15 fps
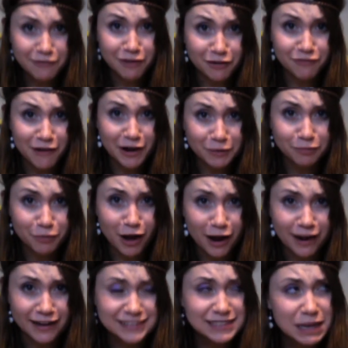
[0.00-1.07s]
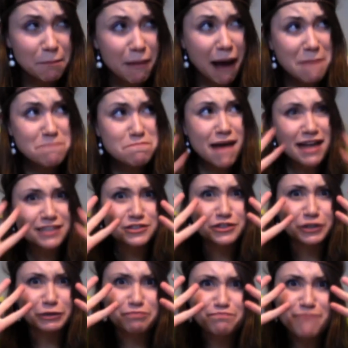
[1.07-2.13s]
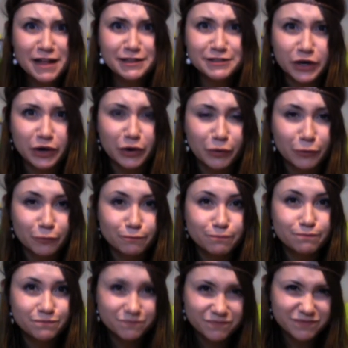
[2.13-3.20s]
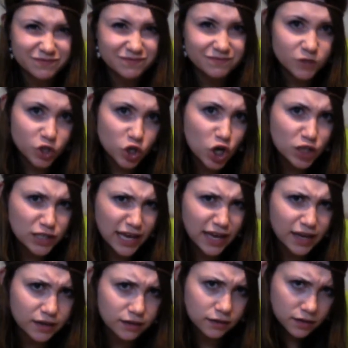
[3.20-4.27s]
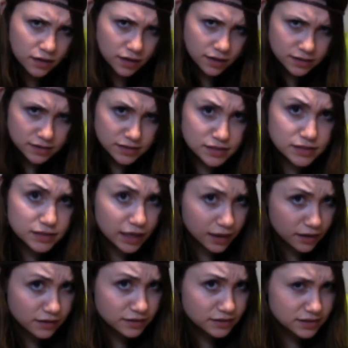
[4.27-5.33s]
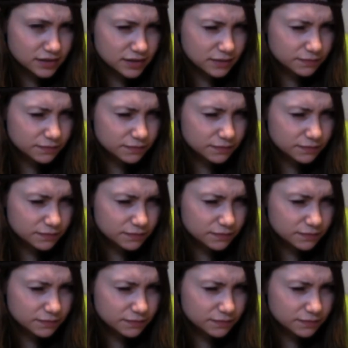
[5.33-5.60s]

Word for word: our final product, my master bento cooking skills.